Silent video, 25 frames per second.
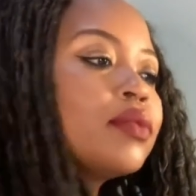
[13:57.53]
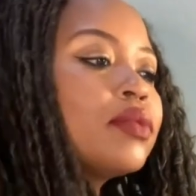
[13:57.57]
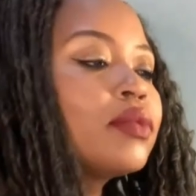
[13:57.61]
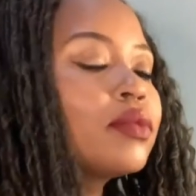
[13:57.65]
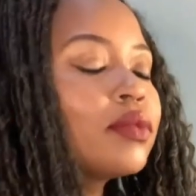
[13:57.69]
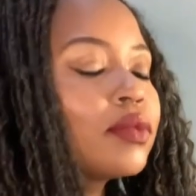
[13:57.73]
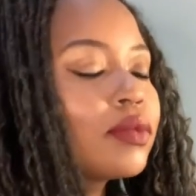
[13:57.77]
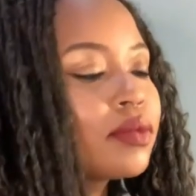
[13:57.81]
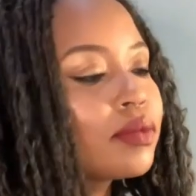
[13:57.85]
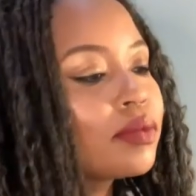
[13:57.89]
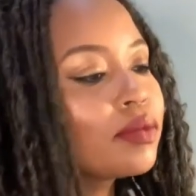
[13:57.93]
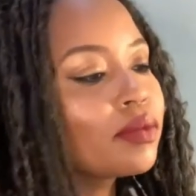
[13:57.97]
that
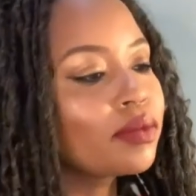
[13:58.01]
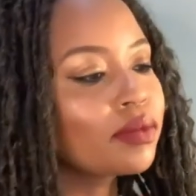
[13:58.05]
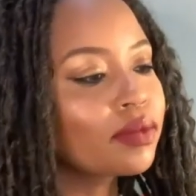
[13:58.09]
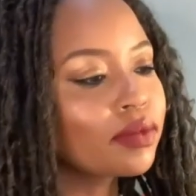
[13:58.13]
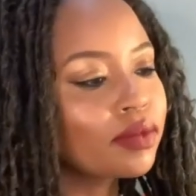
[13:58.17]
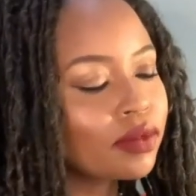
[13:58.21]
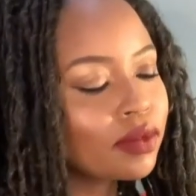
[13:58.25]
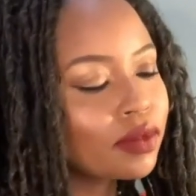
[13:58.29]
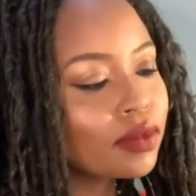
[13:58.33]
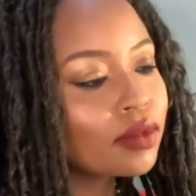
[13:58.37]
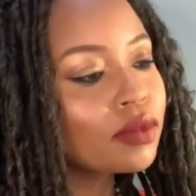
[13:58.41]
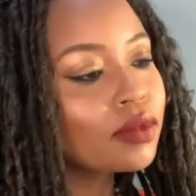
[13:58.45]
we
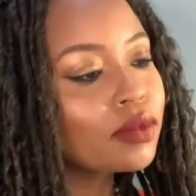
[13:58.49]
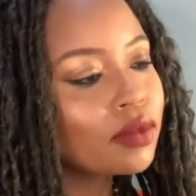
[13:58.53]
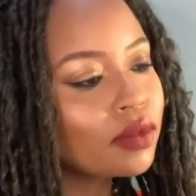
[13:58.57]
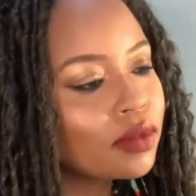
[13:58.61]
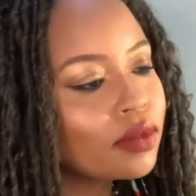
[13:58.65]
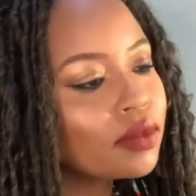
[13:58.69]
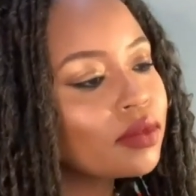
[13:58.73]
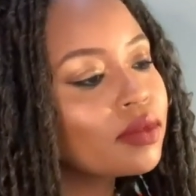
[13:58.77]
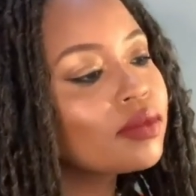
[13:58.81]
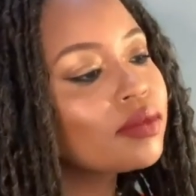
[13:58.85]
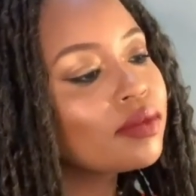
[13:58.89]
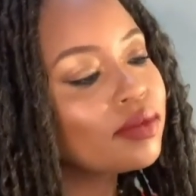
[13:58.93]
all
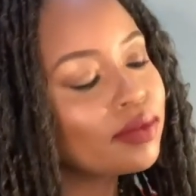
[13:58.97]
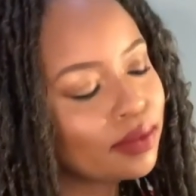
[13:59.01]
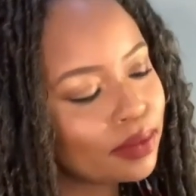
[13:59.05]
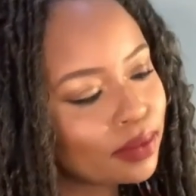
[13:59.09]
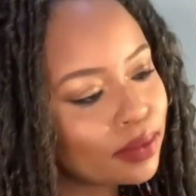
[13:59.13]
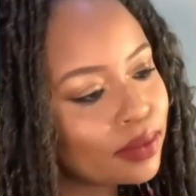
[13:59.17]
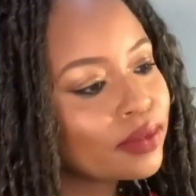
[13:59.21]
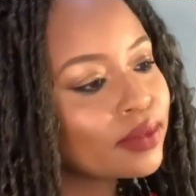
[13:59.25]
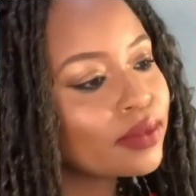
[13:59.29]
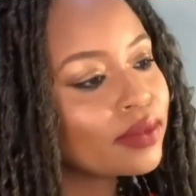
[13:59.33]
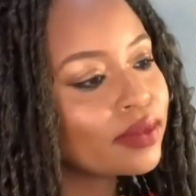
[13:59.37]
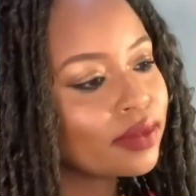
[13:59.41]
can do
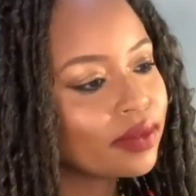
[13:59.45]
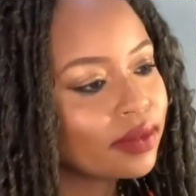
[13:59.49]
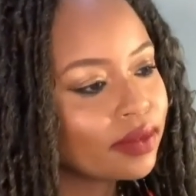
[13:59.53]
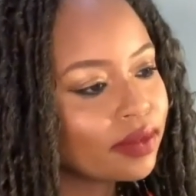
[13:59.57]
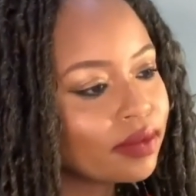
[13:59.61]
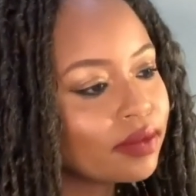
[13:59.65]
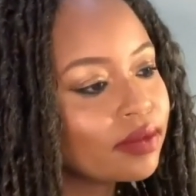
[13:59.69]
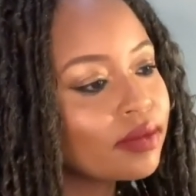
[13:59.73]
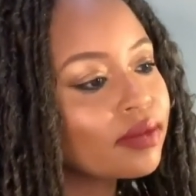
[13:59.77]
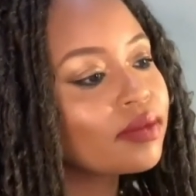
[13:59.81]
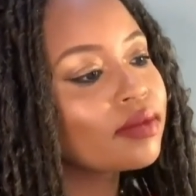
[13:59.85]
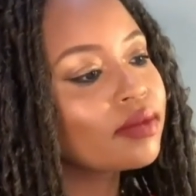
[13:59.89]

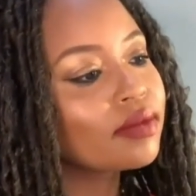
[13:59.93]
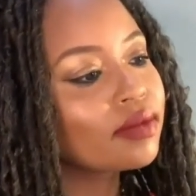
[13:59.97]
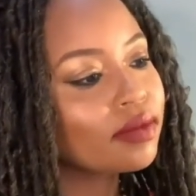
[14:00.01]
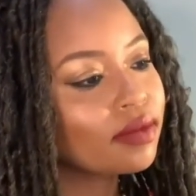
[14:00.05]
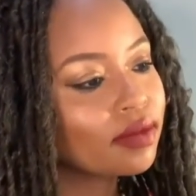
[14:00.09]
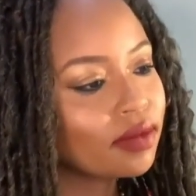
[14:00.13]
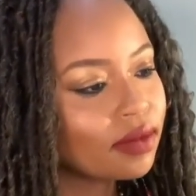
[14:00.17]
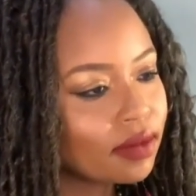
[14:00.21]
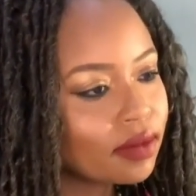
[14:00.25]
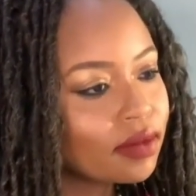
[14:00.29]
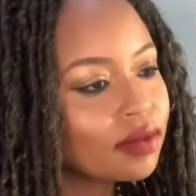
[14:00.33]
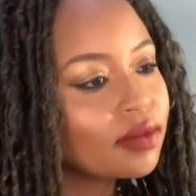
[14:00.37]
for
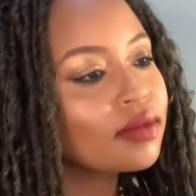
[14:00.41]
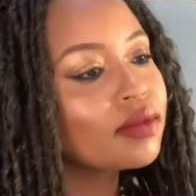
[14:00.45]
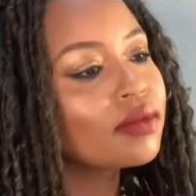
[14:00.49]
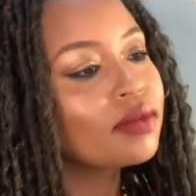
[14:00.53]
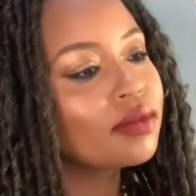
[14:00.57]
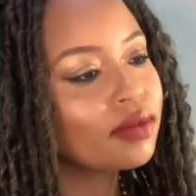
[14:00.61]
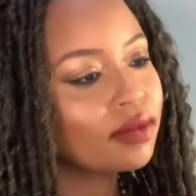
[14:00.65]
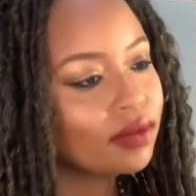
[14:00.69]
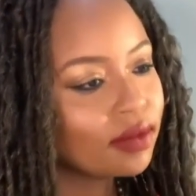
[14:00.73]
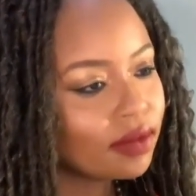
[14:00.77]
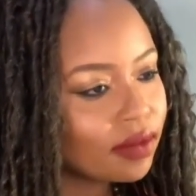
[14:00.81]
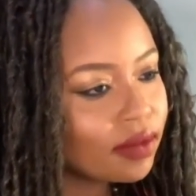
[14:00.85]
ourselves
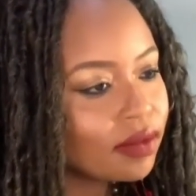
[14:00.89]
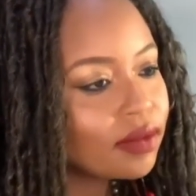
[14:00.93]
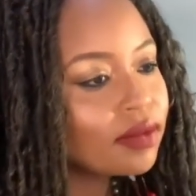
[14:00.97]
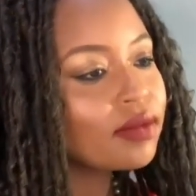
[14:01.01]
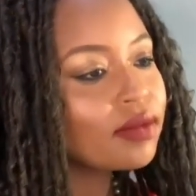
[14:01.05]
and each